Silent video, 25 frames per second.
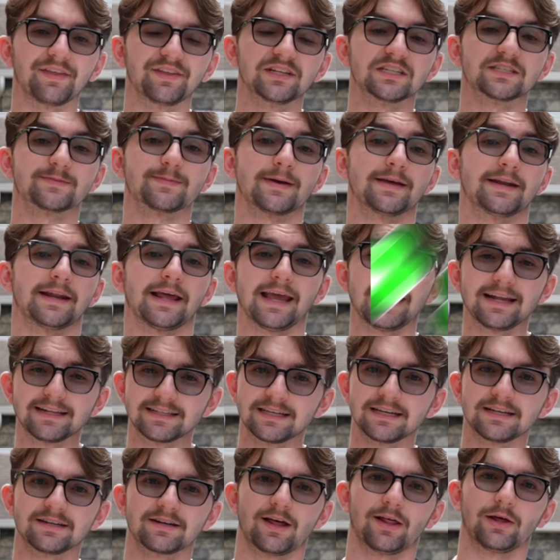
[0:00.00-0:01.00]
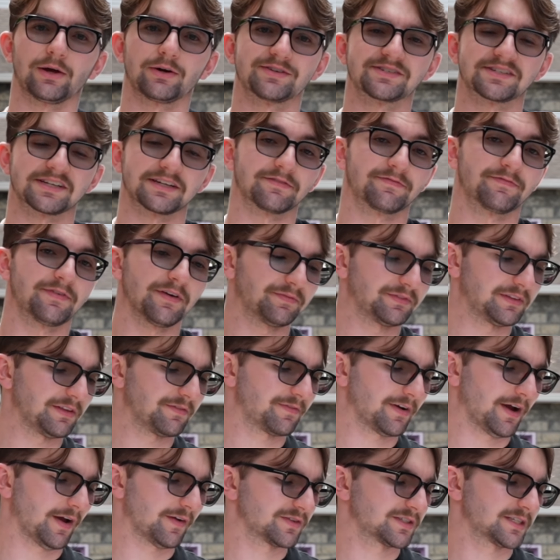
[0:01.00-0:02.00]
then spent
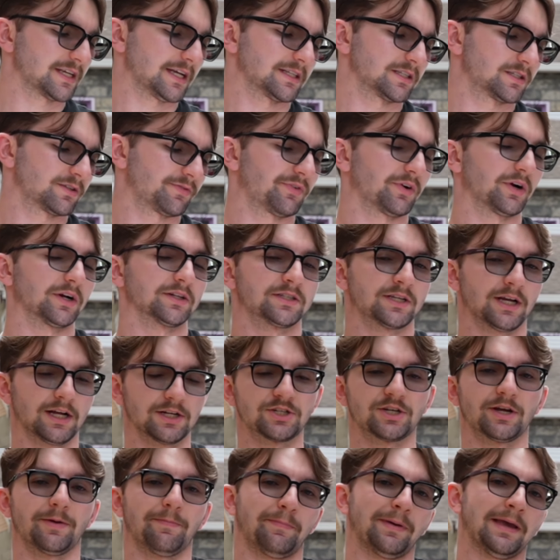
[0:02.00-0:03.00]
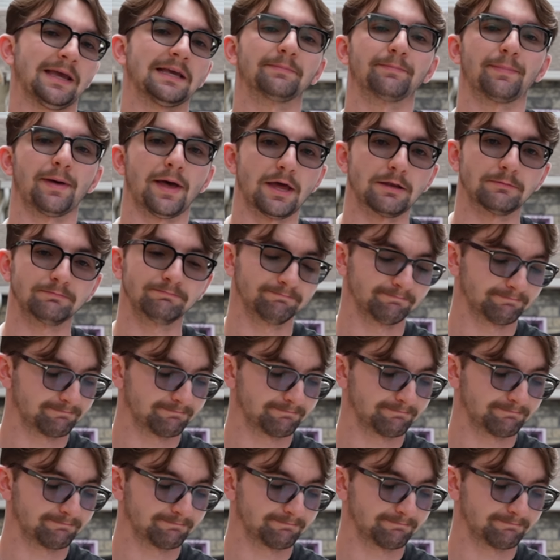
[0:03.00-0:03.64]
$18.55 for a touch-up paint pen.